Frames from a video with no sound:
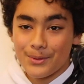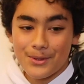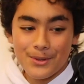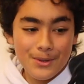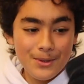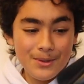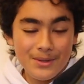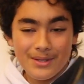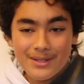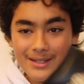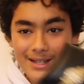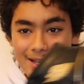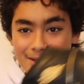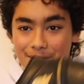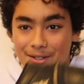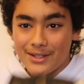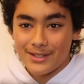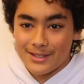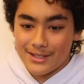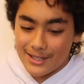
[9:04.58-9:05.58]
shoes, as
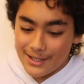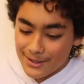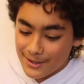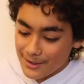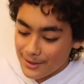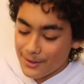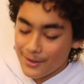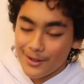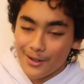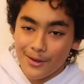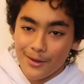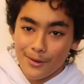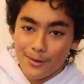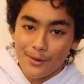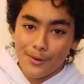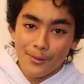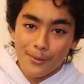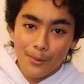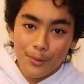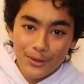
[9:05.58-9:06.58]
you can see.
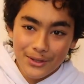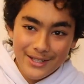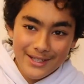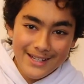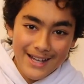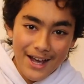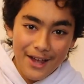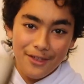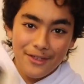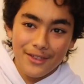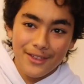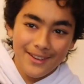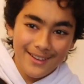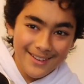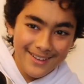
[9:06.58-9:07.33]
Worn to death.